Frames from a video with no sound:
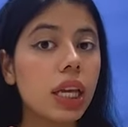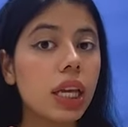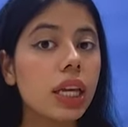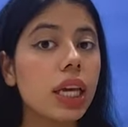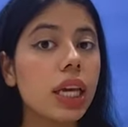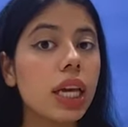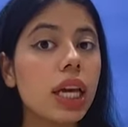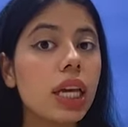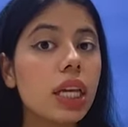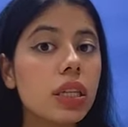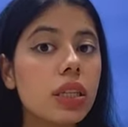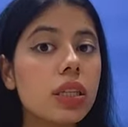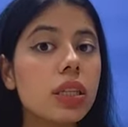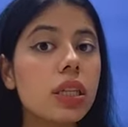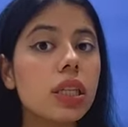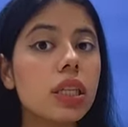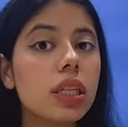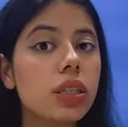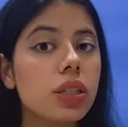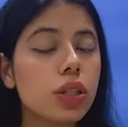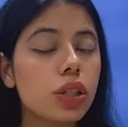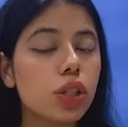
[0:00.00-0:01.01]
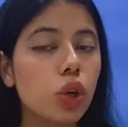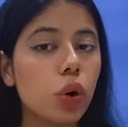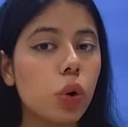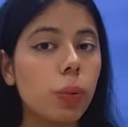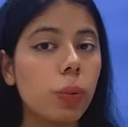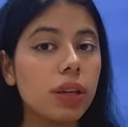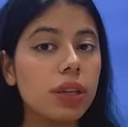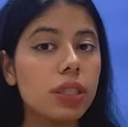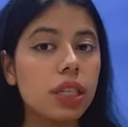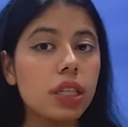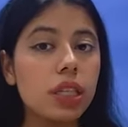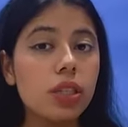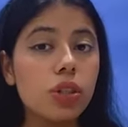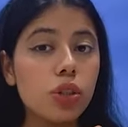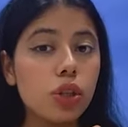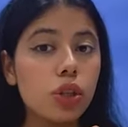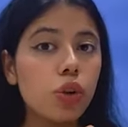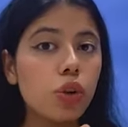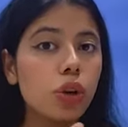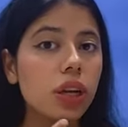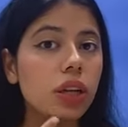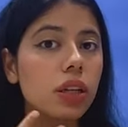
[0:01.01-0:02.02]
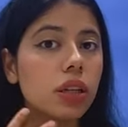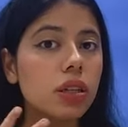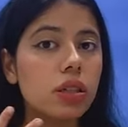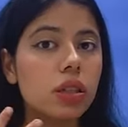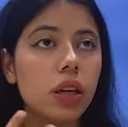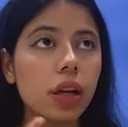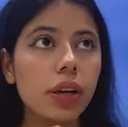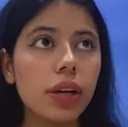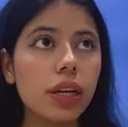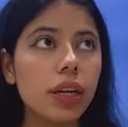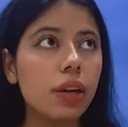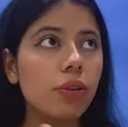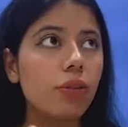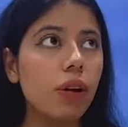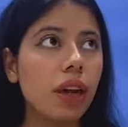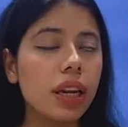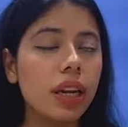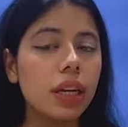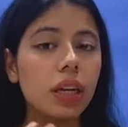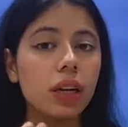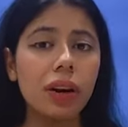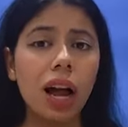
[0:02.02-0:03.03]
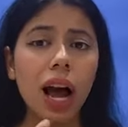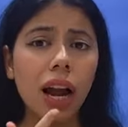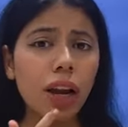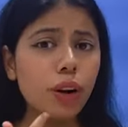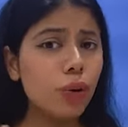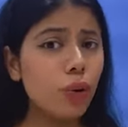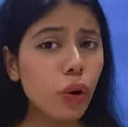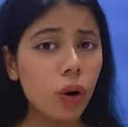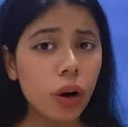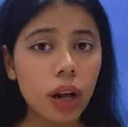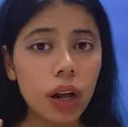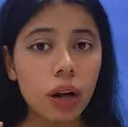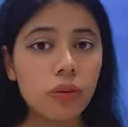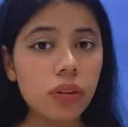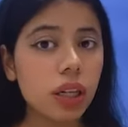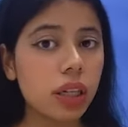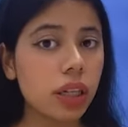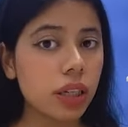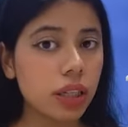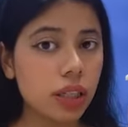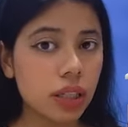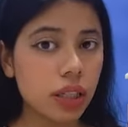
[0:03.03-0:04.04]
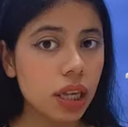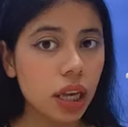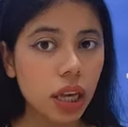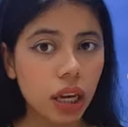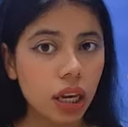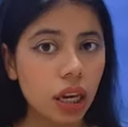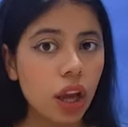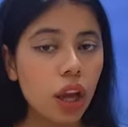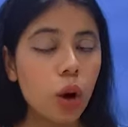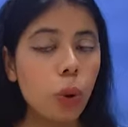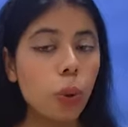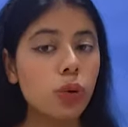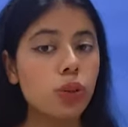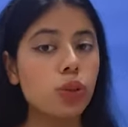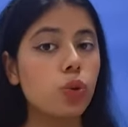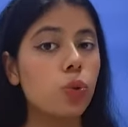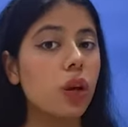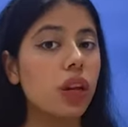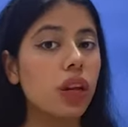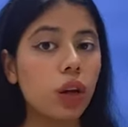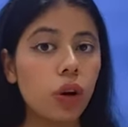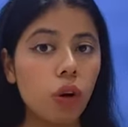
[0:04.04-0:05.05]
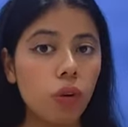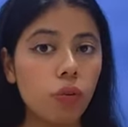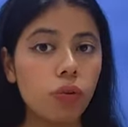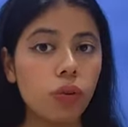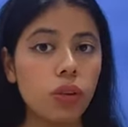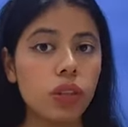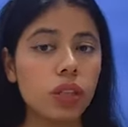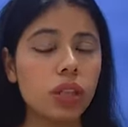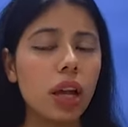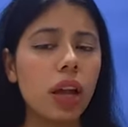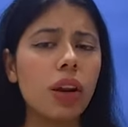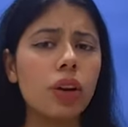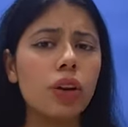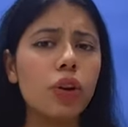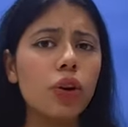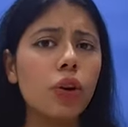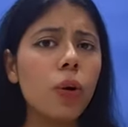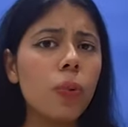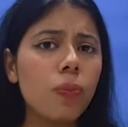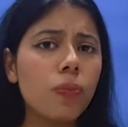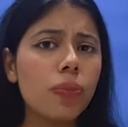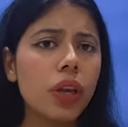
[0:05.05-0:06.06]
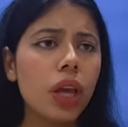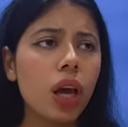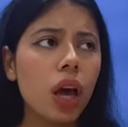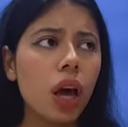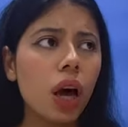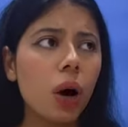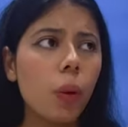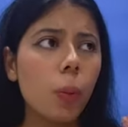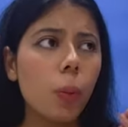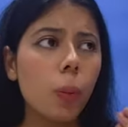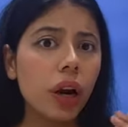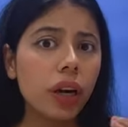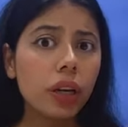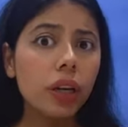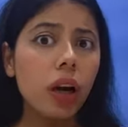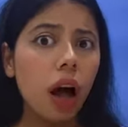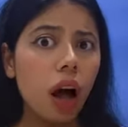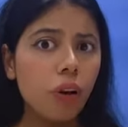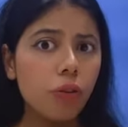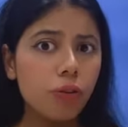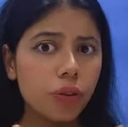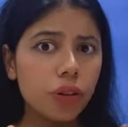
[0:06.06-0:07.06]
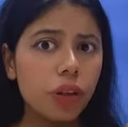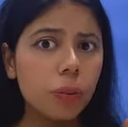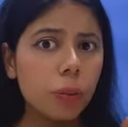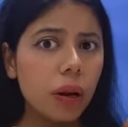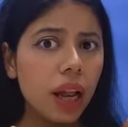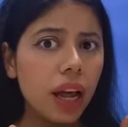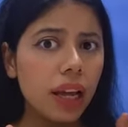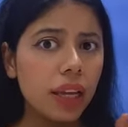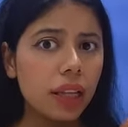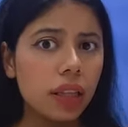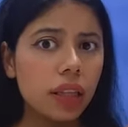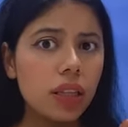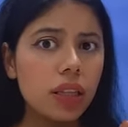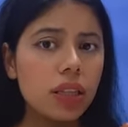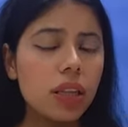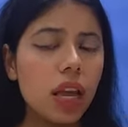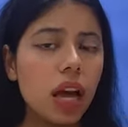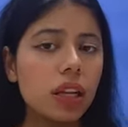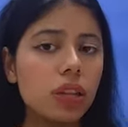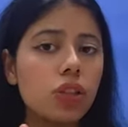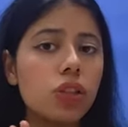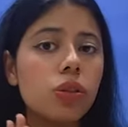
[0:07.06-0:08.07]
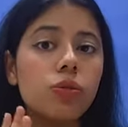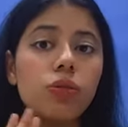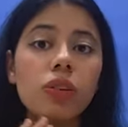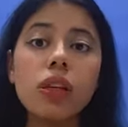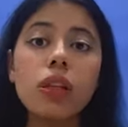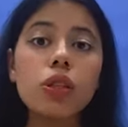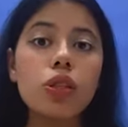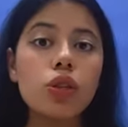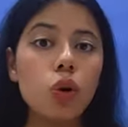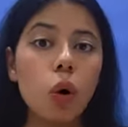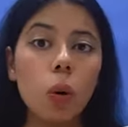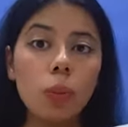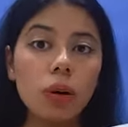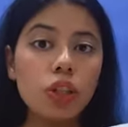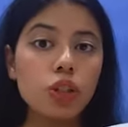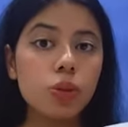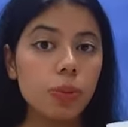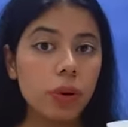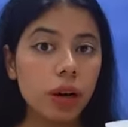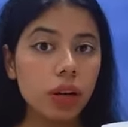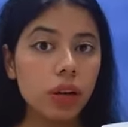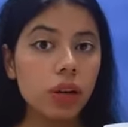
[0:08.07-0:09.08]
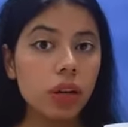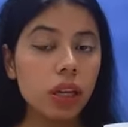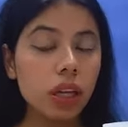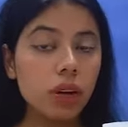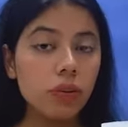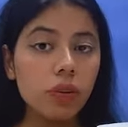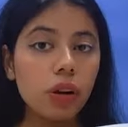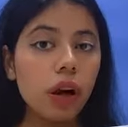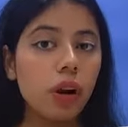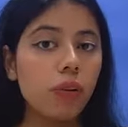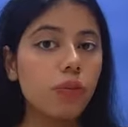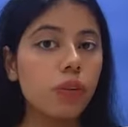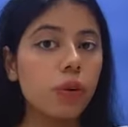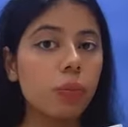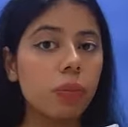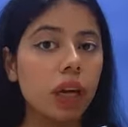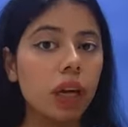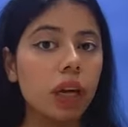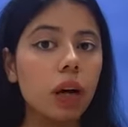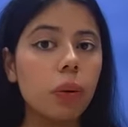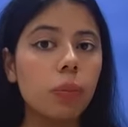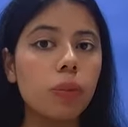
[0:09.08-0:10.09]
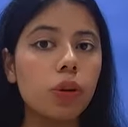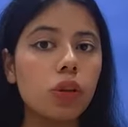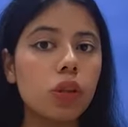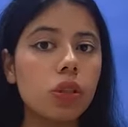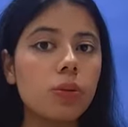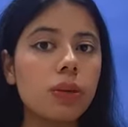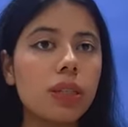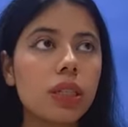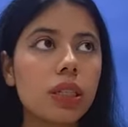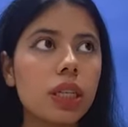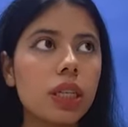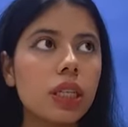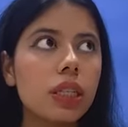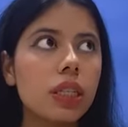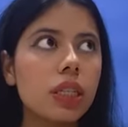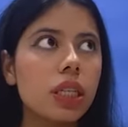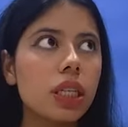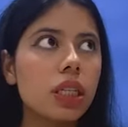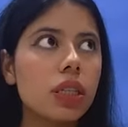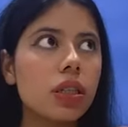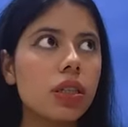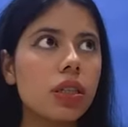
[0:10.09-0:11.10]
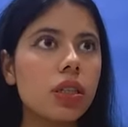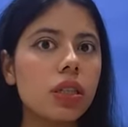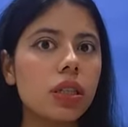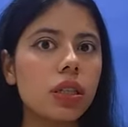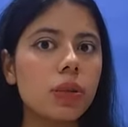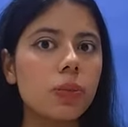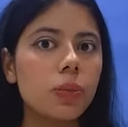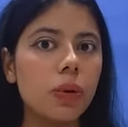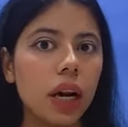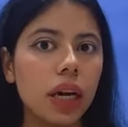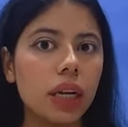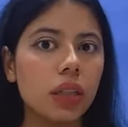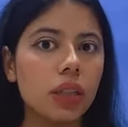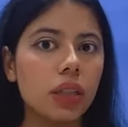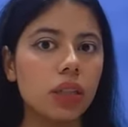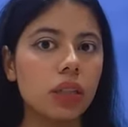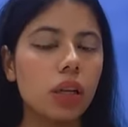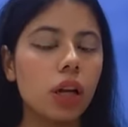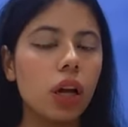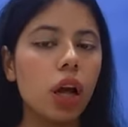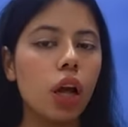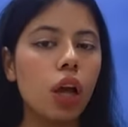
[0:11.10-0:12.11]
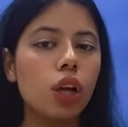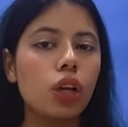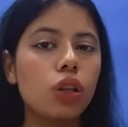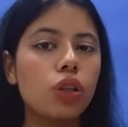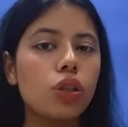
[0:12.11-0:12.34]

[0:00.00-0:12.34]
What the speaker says: Like instant glow, my skin is looking suddenly very clear. I do not have a clear skin, which is very obvious, and you know, but after applying this, I just feel so much better even after makeup because my skin is instantly brightened.